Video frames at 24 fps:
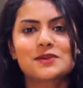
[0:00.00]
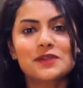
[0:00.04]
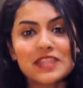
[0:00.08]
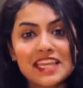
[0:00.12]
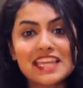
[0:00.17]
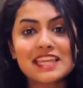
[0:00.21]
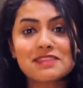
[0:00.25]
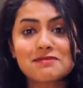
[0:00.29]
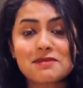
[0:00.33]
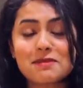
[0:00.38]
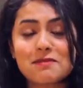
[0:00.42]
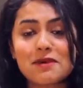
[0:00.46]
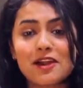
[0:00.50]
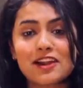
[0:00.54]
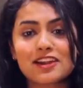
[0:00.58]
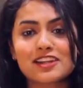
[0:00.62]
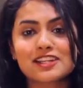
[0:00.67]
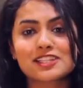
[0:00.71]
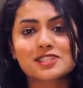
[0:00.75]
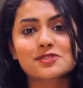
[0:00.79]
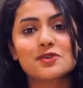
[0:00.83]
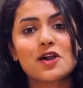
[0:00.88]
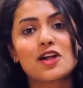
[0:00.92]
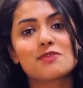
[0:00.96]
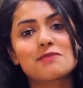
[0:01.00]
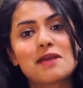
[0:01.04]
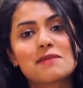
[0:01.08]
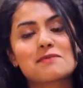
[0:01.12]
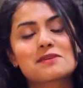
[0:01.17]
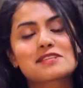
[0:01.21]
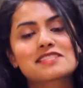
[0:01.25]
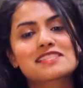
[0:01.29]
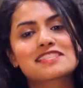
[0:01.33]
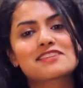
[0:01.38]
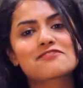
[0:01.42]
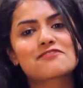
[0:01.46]
So Eid Mubarak to all my
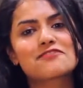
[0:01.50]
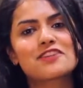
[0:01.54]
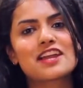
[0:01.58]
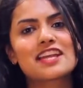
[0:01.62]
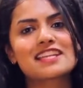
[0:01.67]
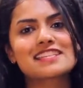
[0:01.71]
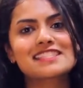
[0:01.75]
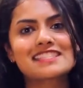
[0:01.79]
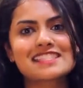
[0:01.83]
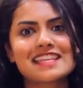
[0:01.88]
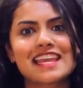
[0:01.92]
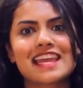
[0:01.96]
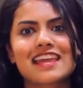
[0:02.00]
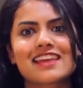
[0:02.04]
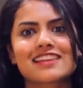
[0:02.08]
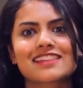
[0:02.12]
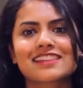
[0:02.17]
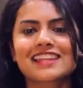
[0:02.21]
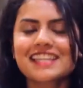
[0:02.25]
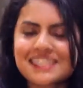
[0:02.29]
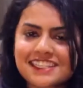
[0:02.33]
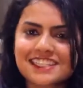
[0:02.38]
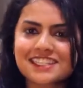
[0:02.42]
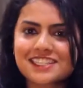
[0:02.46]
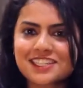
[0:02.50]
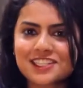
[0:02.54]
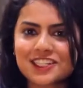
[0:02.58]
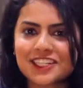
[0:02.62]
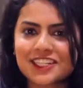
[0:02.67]
Muslim friends, and let's get